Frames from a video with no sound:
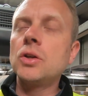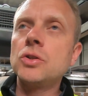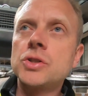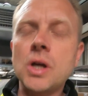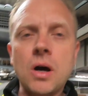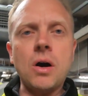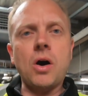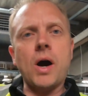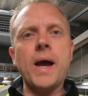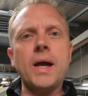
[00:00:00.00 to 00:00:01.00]
you start
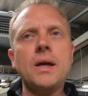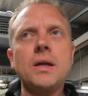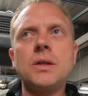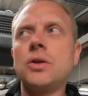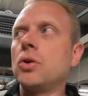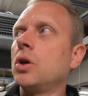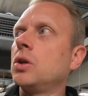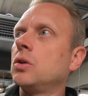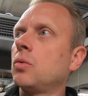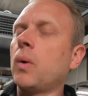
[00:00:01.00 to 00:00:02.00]
high
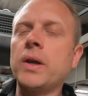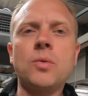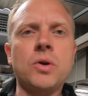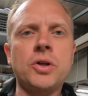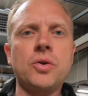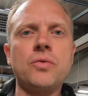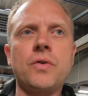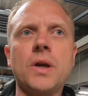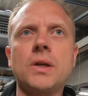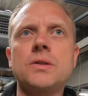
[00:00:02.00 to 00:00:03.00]
in the way you want to do
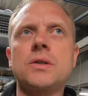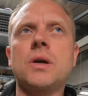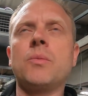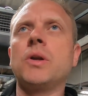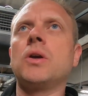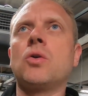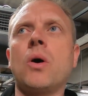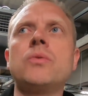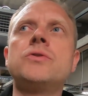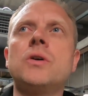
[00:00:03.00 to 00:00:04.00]
things, and when you
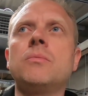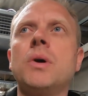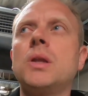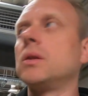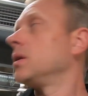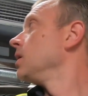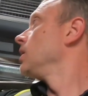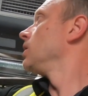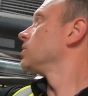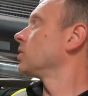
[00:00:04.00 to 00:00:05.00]
quote them and
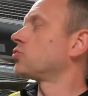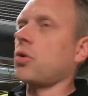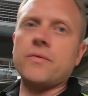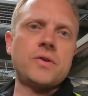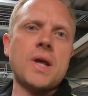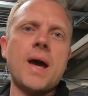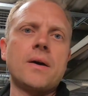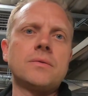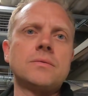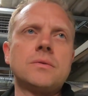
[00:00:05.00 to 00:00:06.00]
they drive you
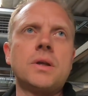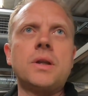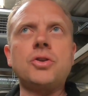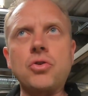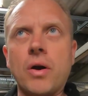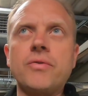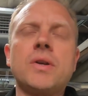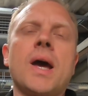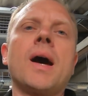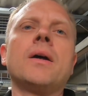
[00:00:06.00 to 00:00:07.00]
down and they drive you
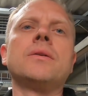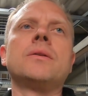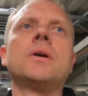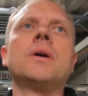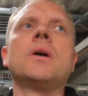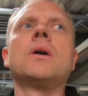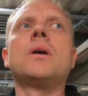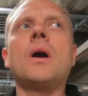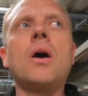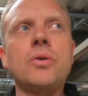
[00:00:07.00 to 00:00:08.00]
down.
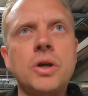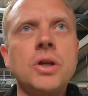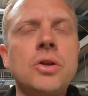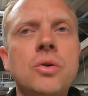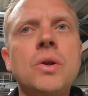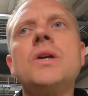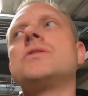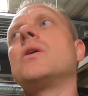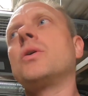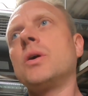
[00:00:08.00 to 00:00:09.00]
Oh, can you do
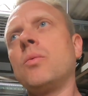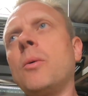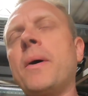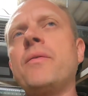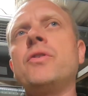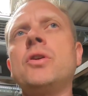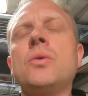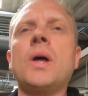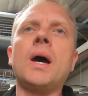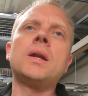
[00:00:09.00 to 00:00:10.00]
this? Oh, what about if you
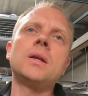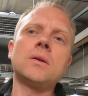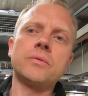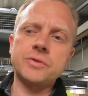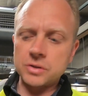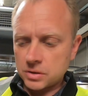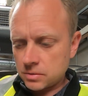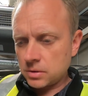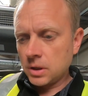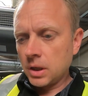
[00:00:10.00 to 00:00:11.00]
do that? And then obviously
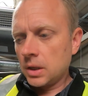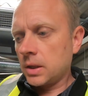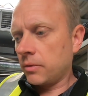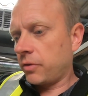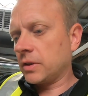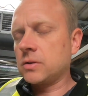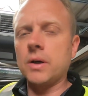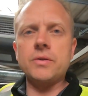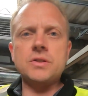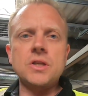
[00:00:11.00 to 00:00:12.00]
then things
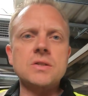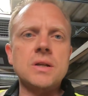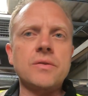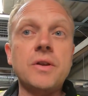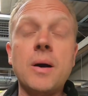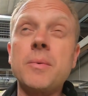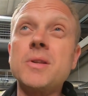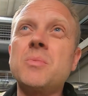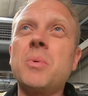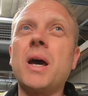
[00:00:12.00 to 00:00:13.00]
like the scissor lift come
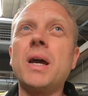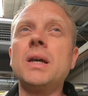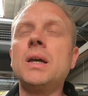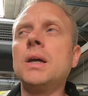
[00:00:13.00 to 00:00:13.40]
into play,